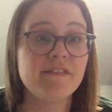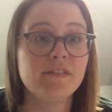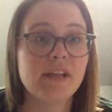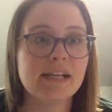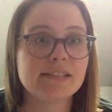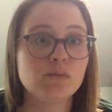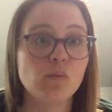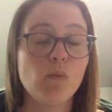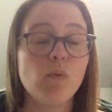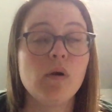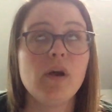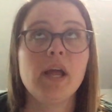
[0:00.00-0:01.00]
flex
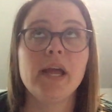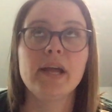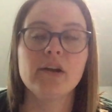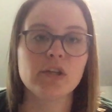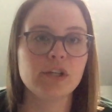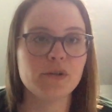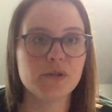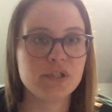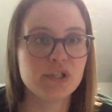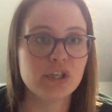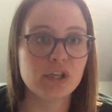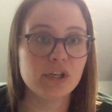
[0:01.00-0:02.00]
way earlier
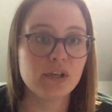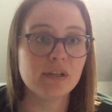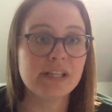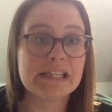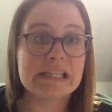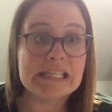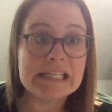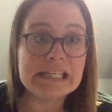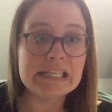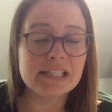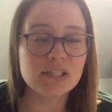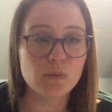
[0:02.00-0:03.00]
this year.
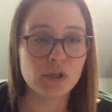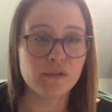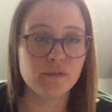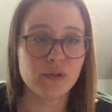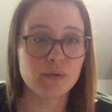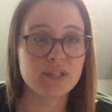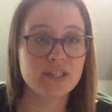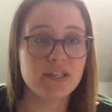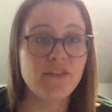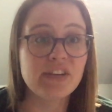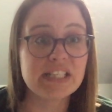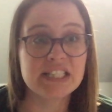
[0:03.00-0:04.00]
Lee is one of those
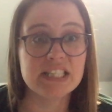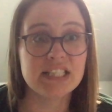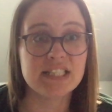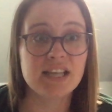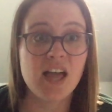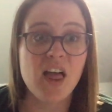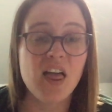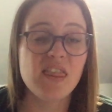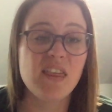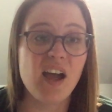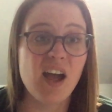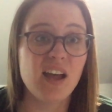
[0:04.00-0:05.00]
suffixes
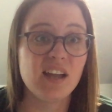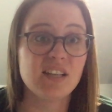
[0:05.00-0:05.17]
that